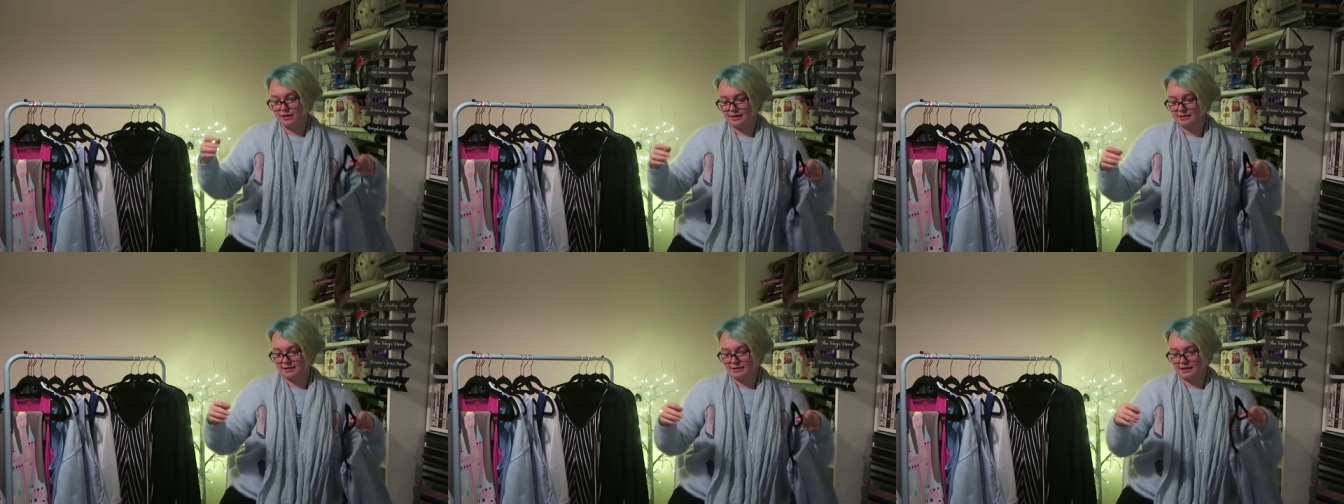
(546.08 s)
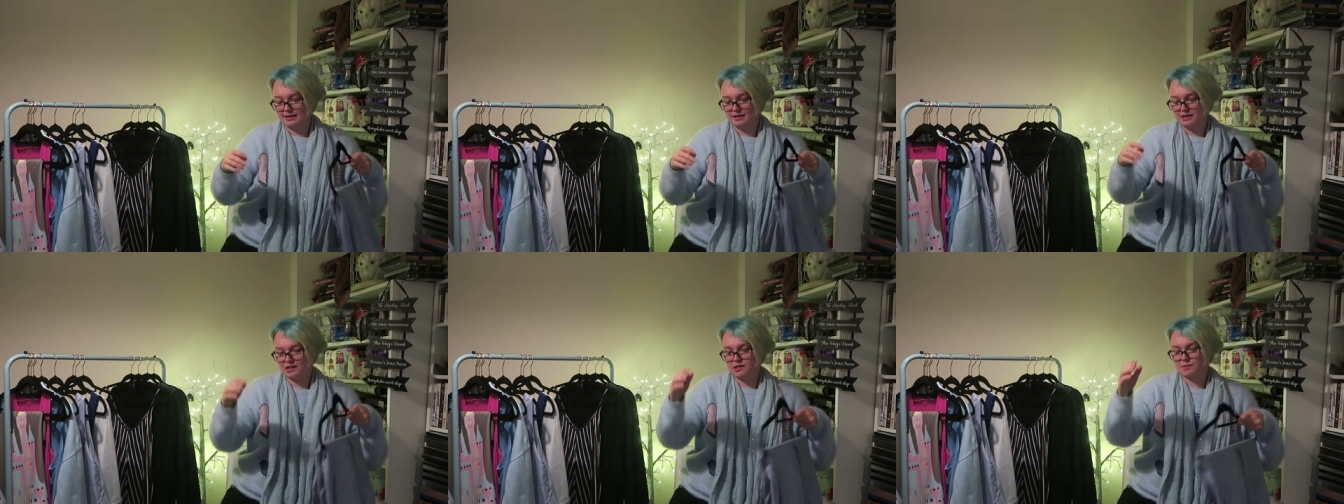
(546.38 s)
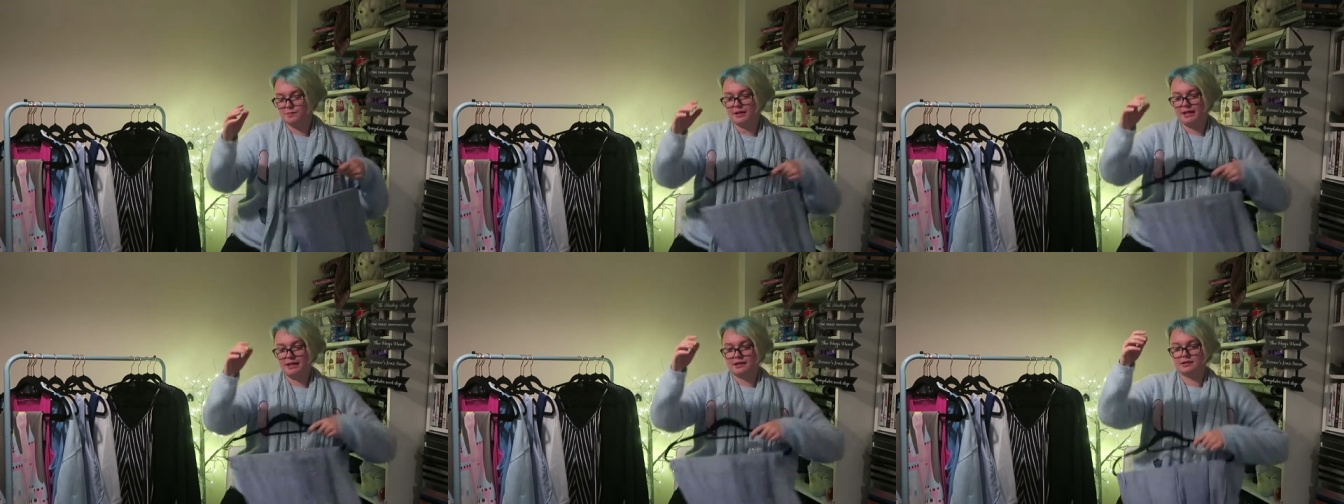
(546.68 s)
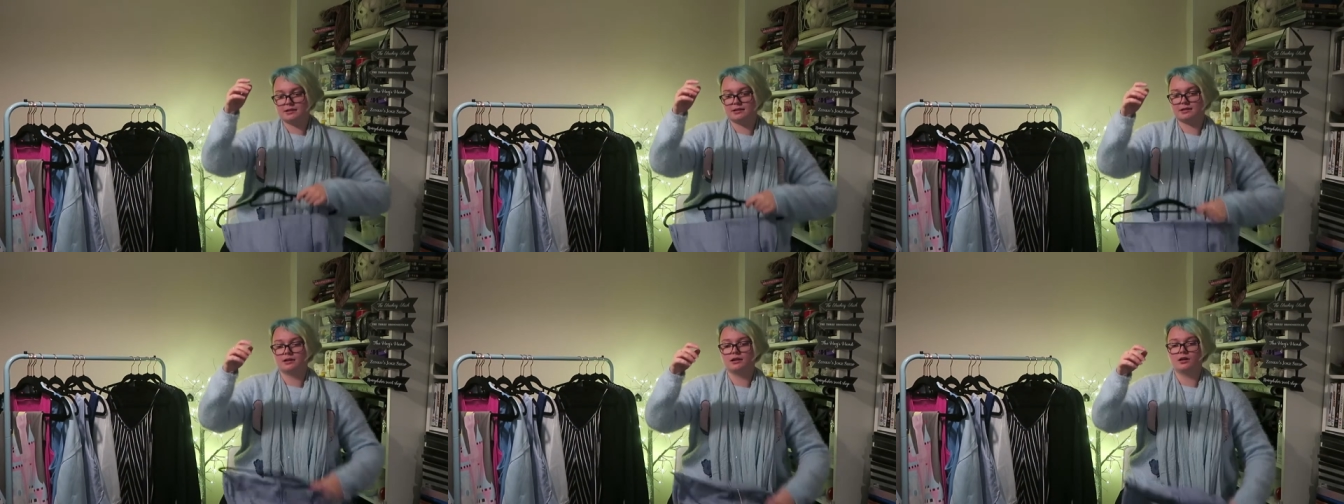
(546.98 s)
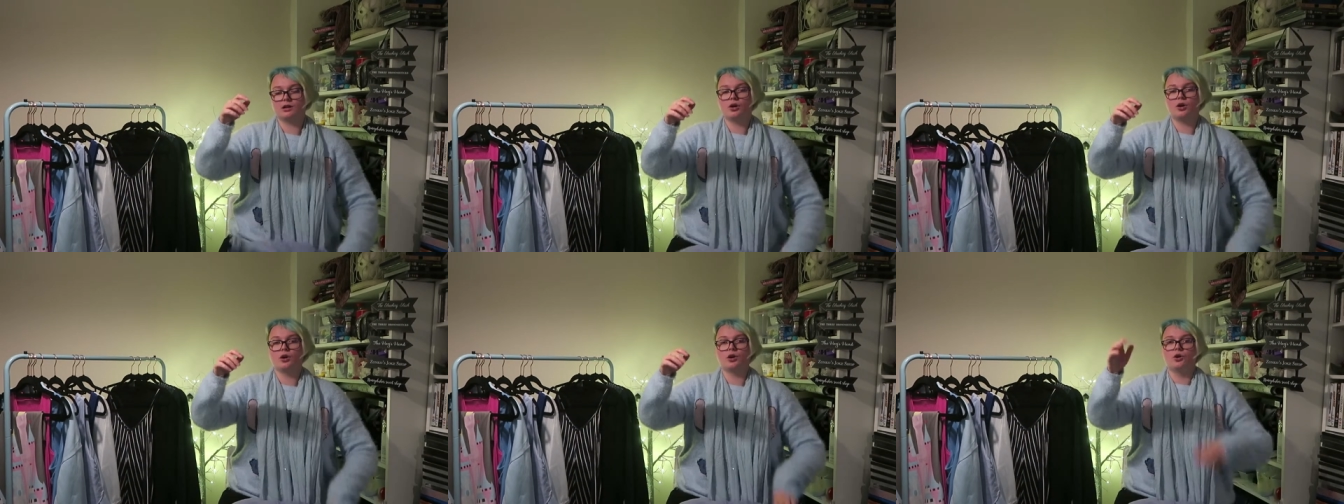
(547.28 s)
is they split
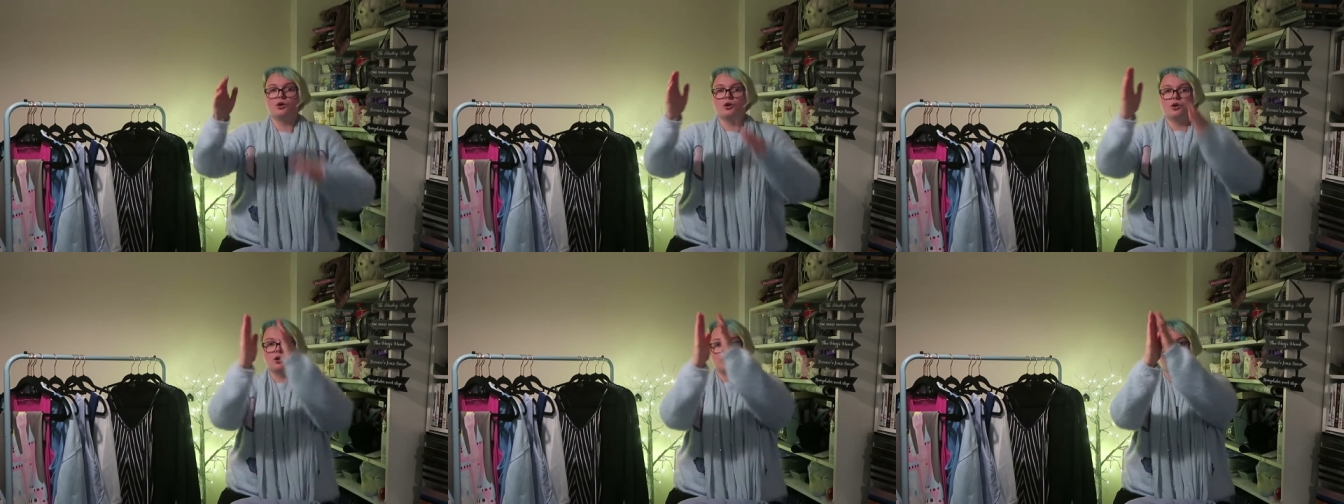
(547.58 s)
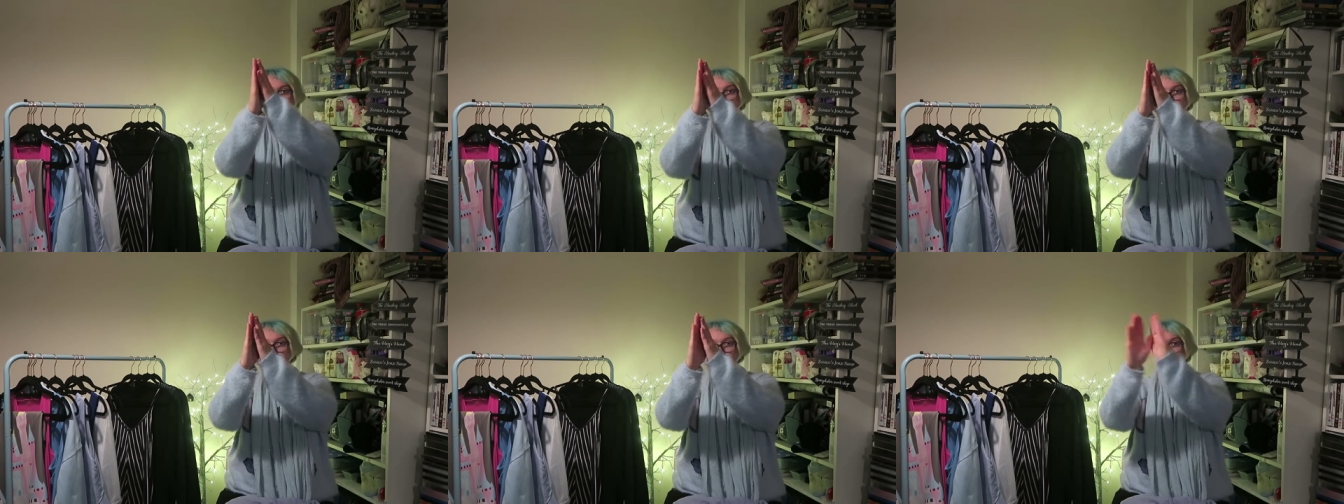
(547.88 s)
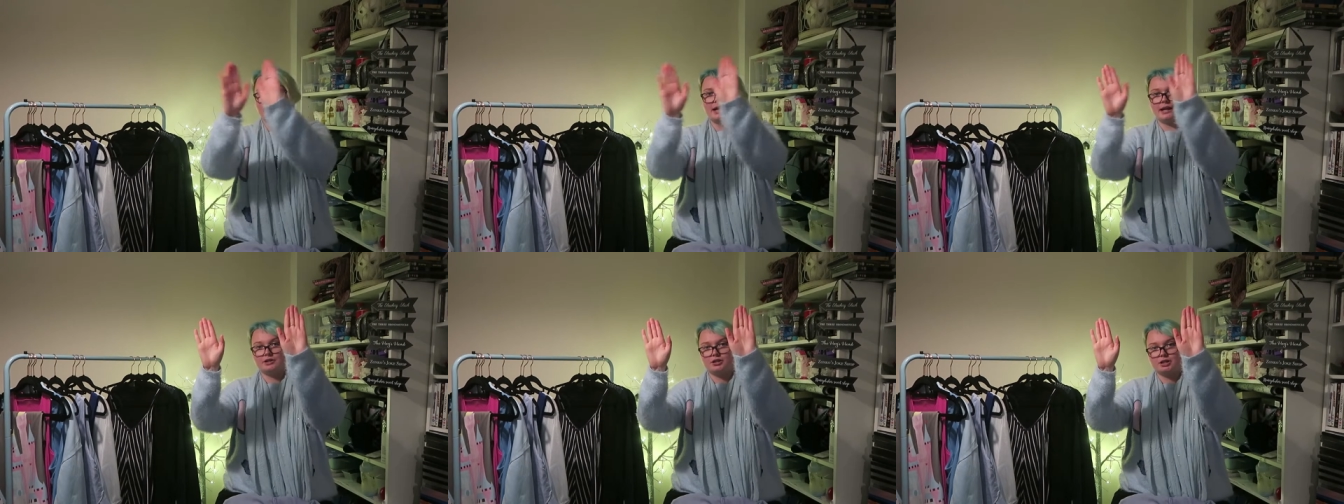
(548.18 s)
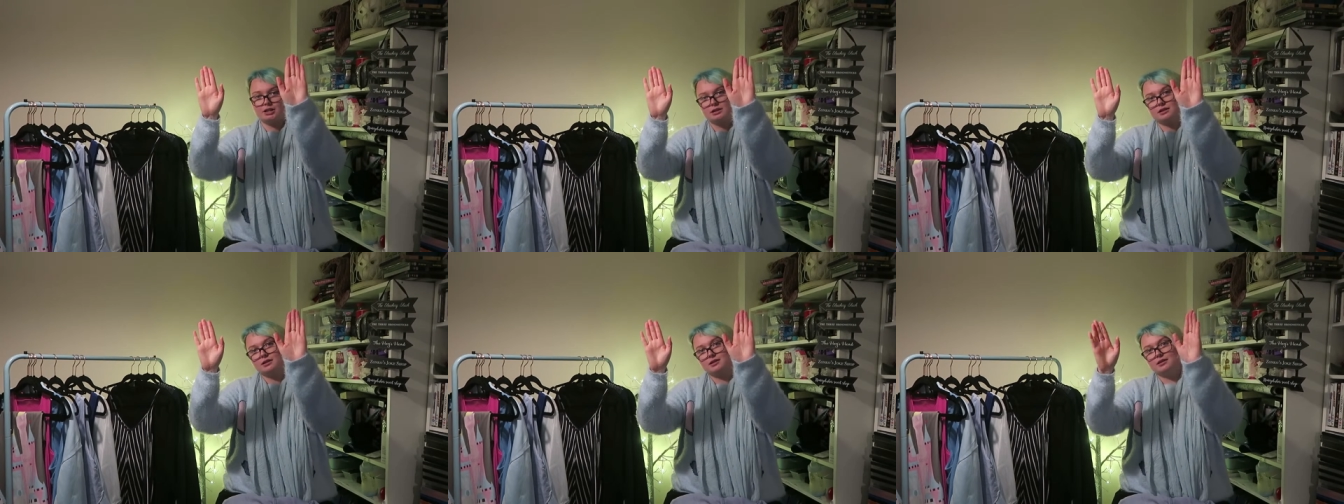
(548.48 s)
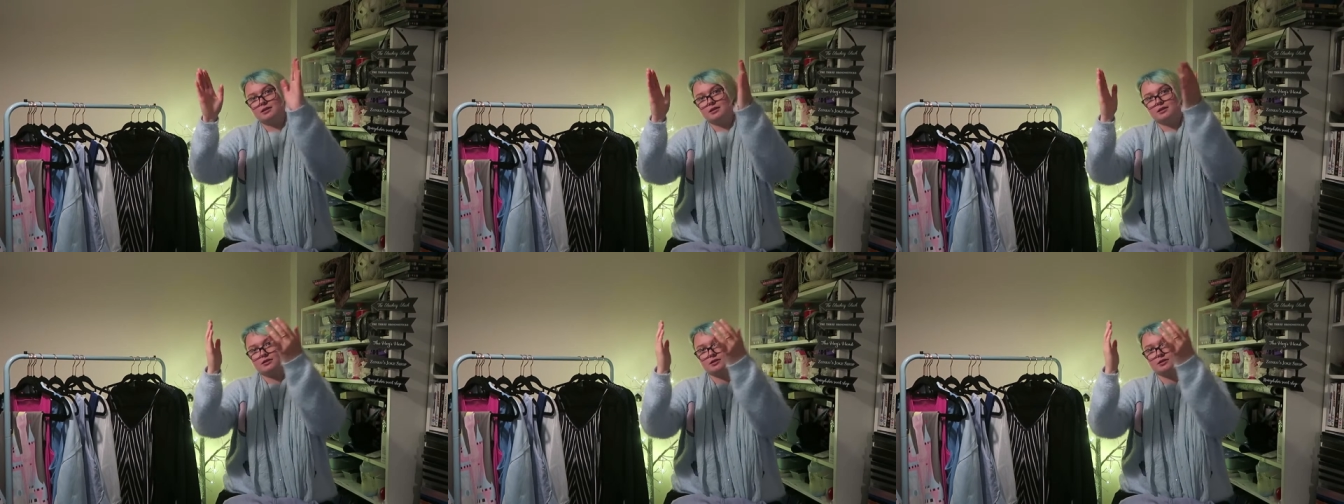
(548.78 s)
on the edges.